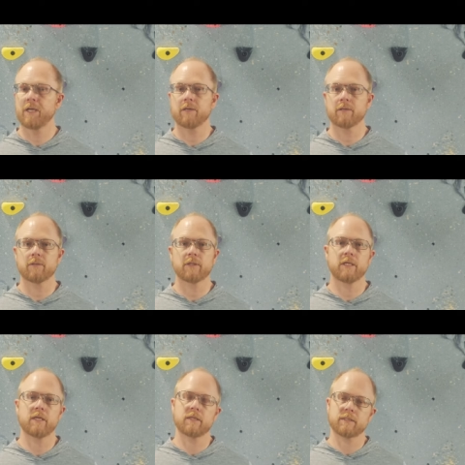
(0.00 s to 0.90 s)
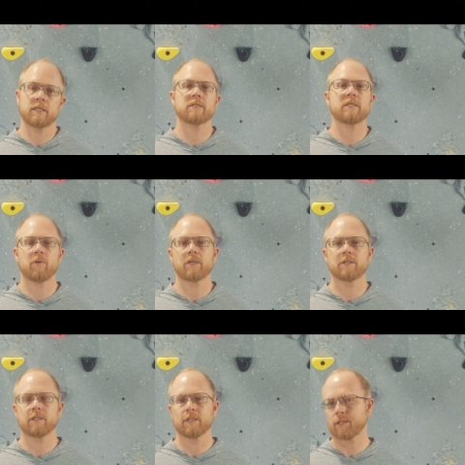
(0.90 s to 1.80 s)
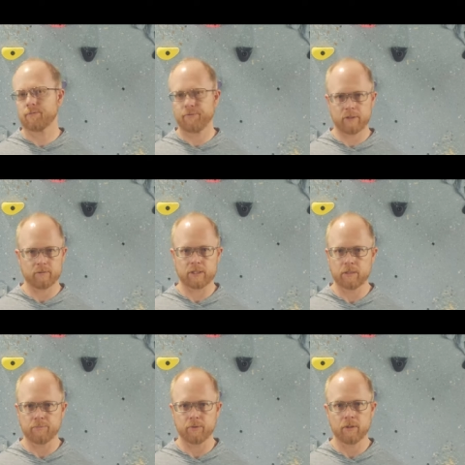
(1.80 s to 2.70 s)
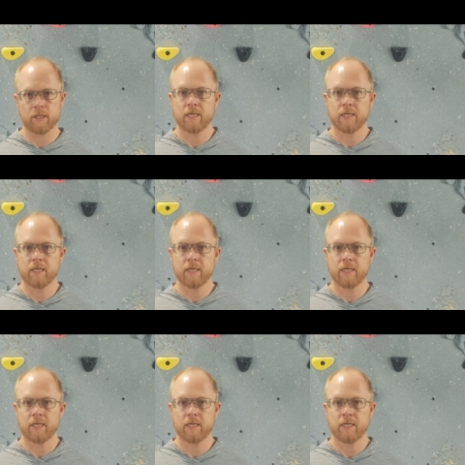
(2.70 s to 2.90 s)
here, the ascent sequence is fairly simple.